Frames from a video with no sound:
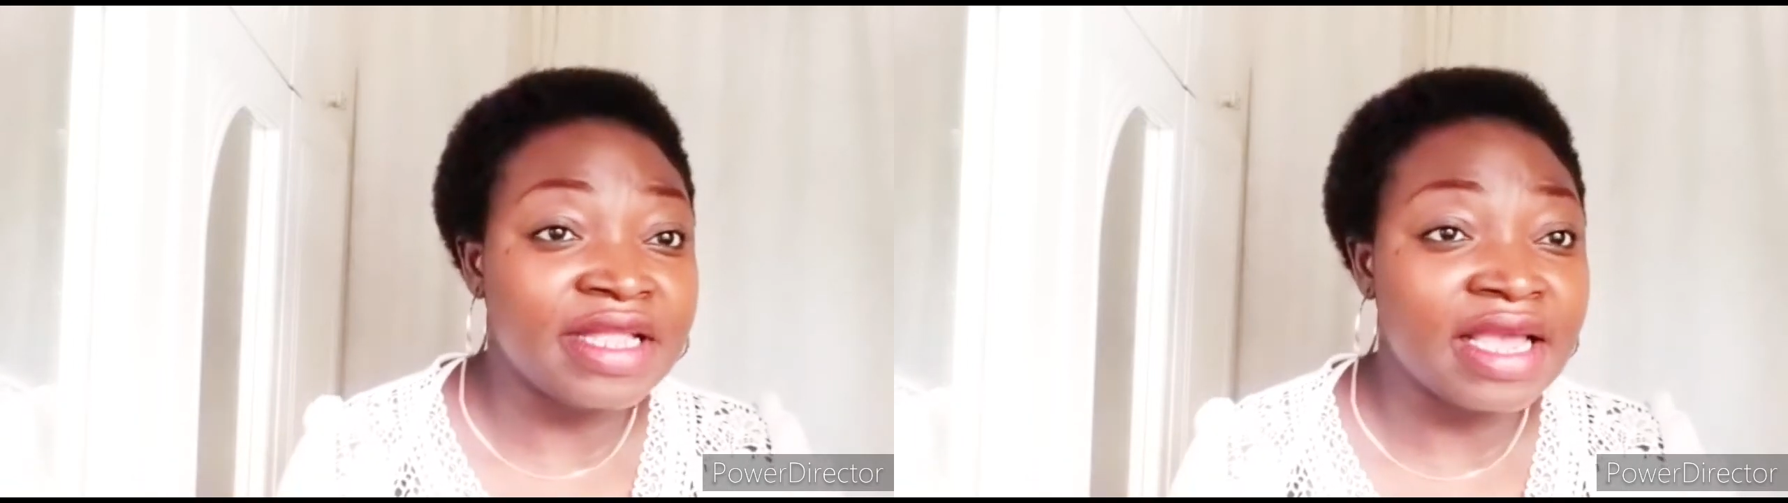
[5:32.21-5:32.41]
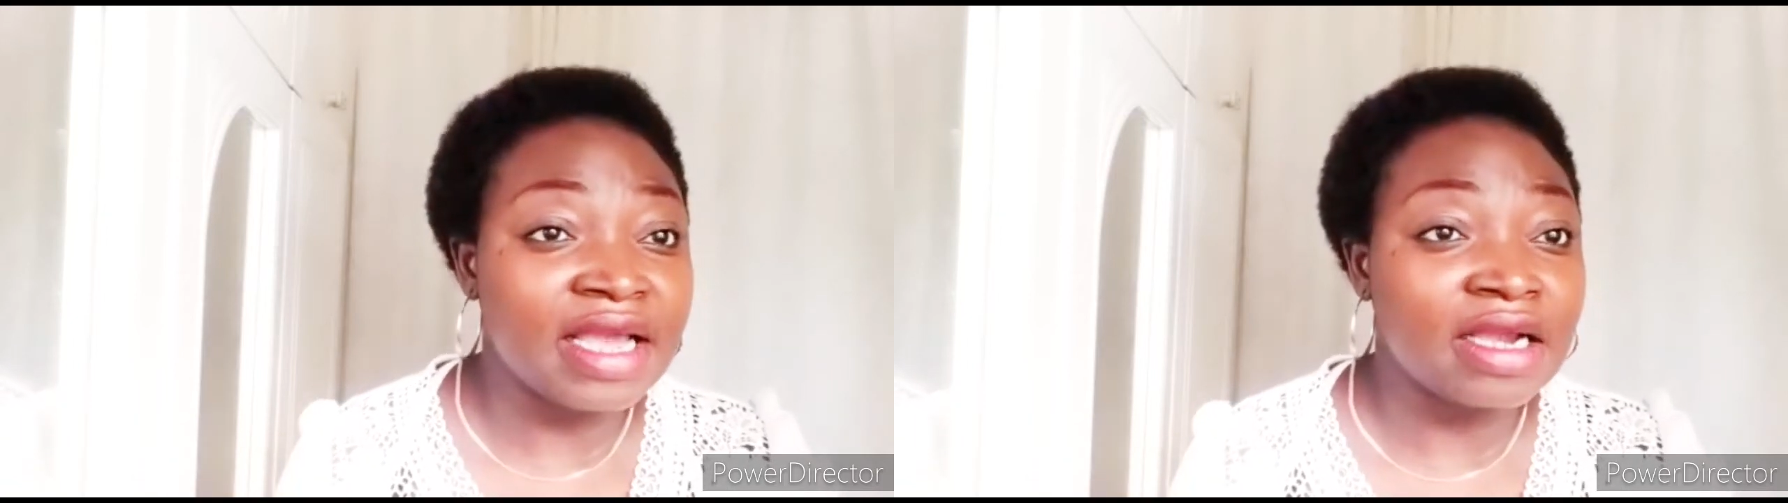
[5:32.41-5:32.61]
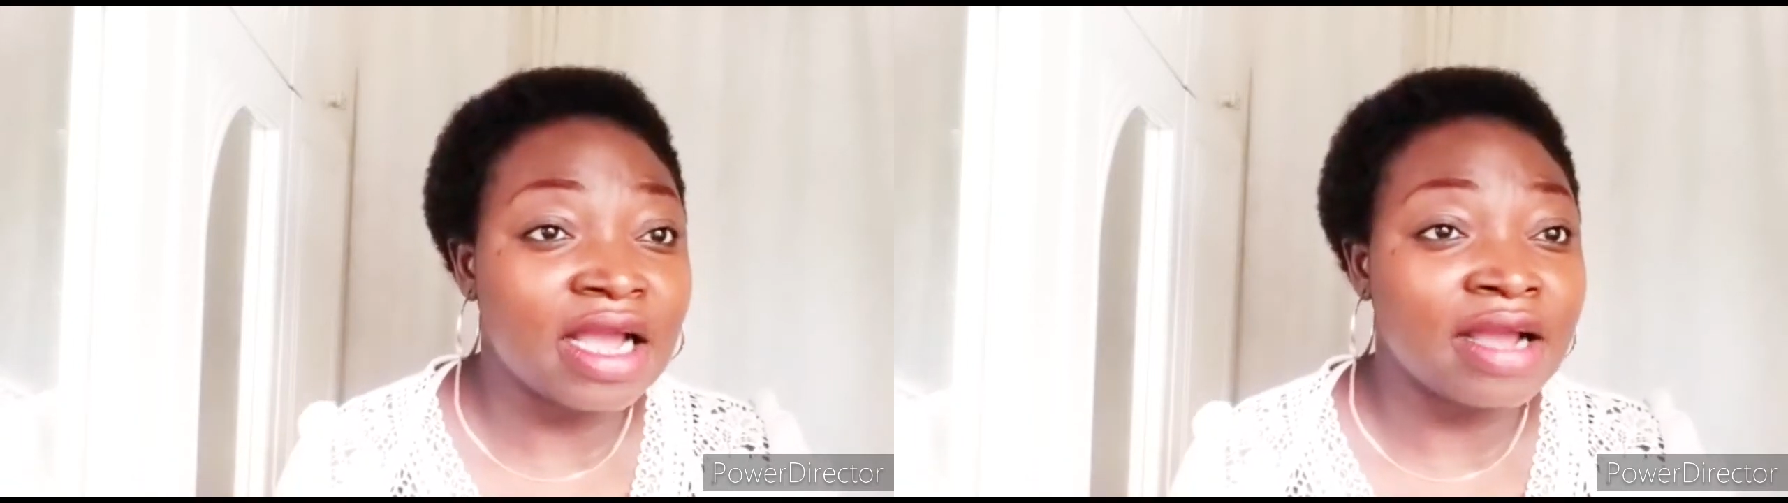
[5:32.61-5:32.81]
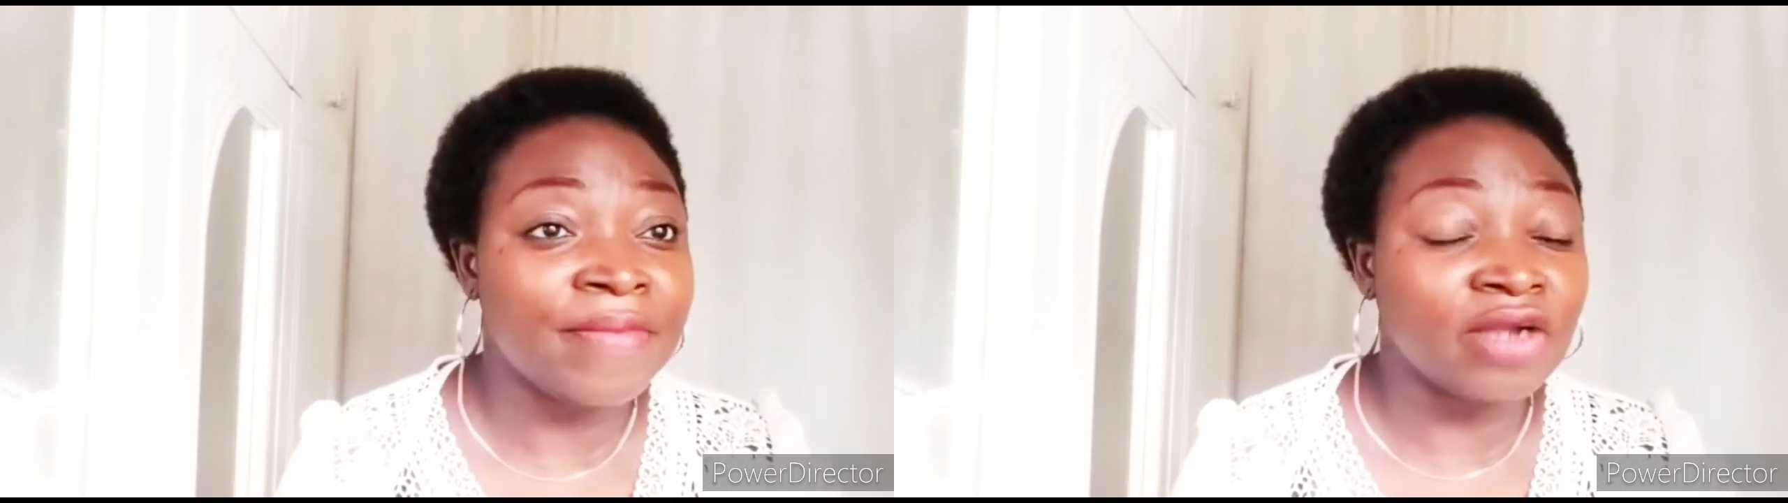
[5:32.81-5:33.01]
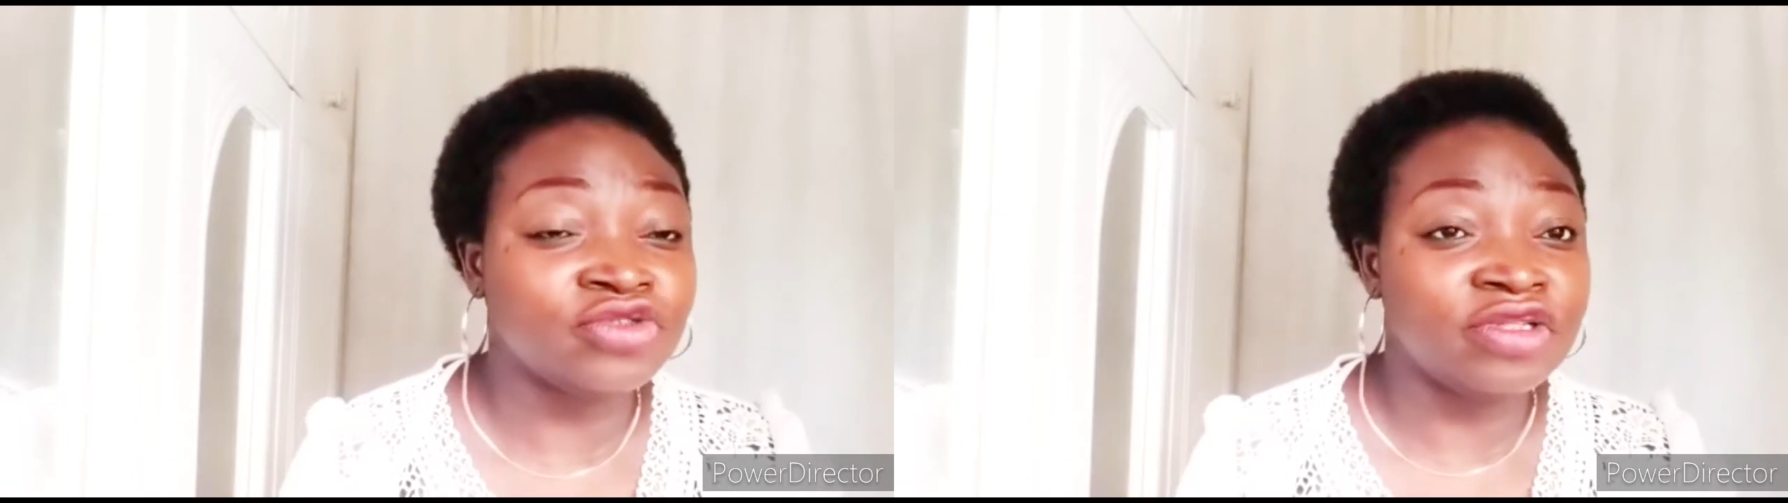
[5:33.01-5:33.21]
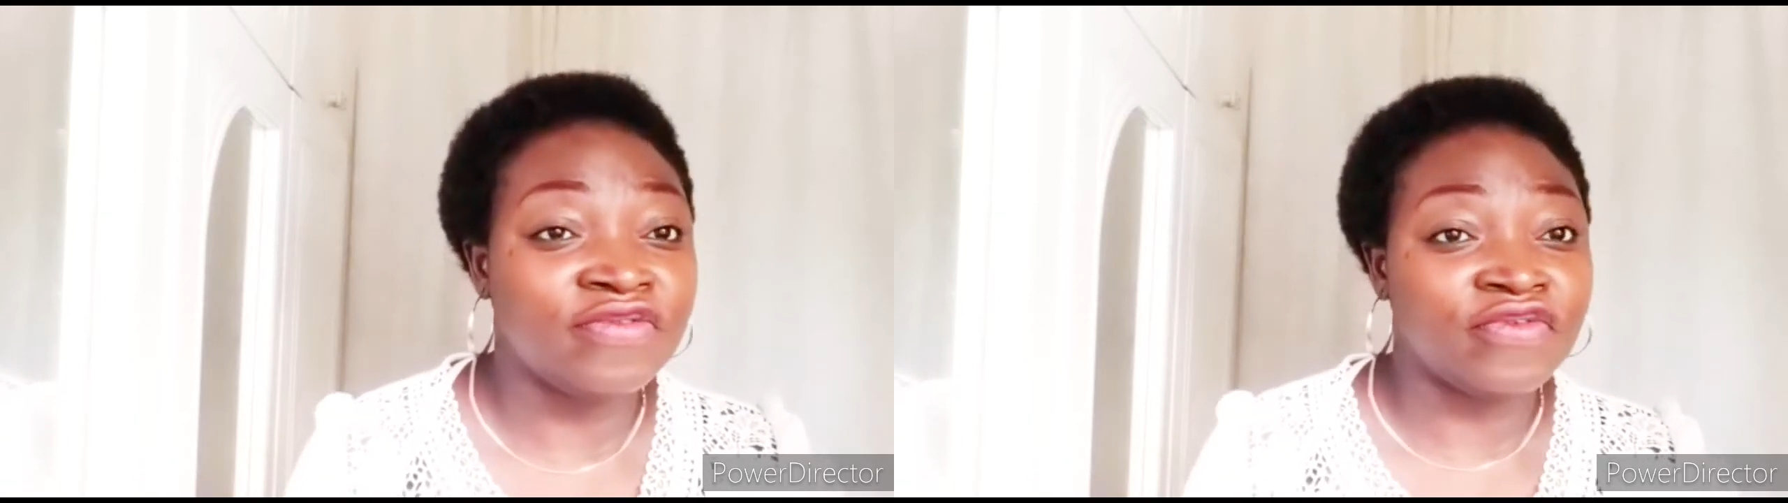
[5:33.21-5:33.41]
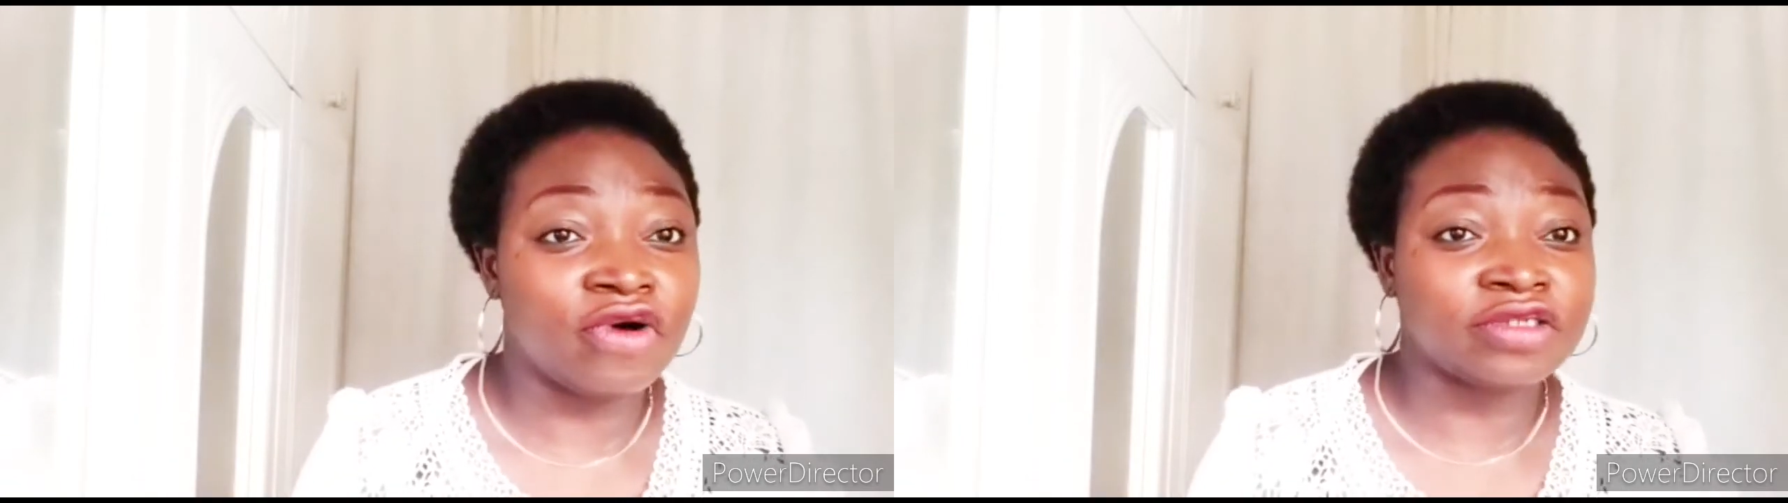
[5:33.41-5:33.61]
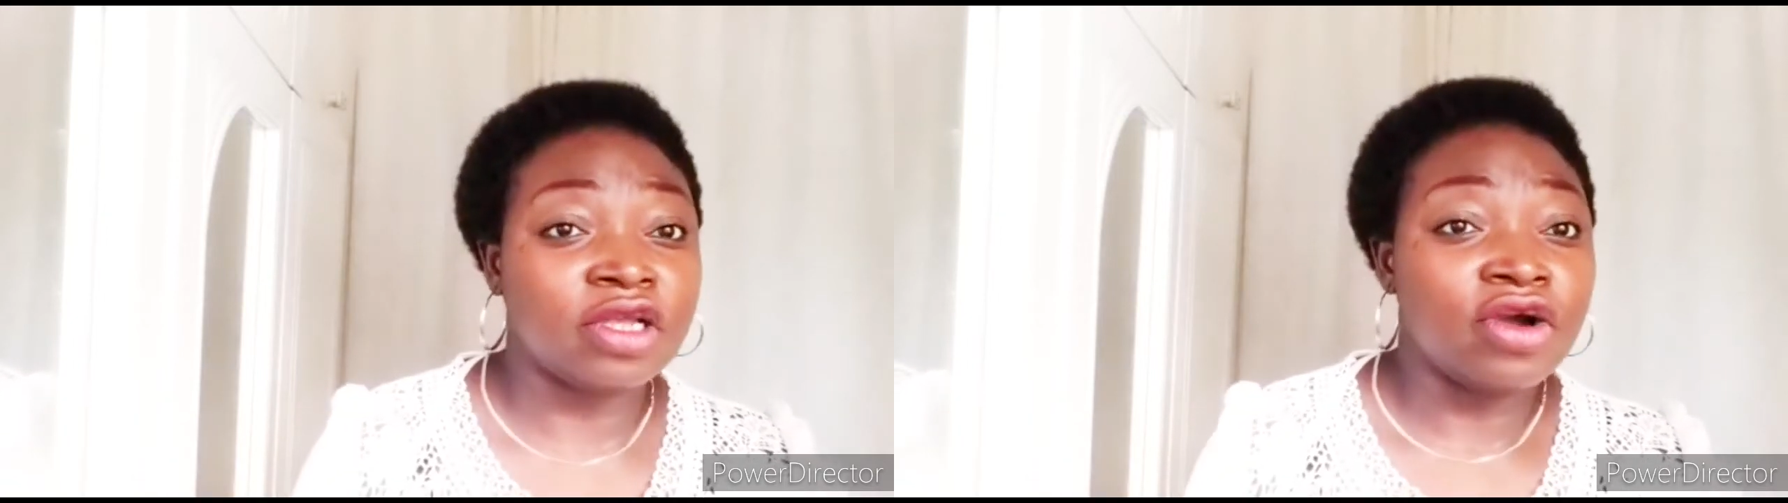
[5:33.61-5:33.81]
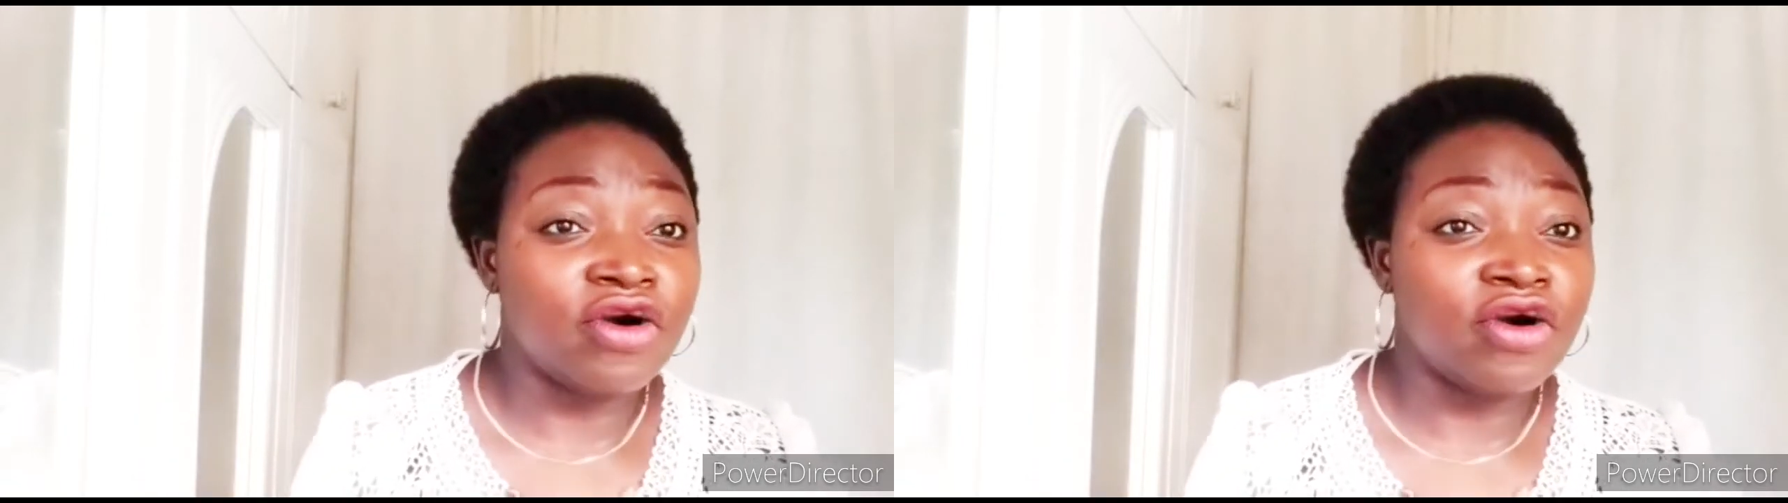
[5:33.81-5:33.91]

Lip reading: about to divorce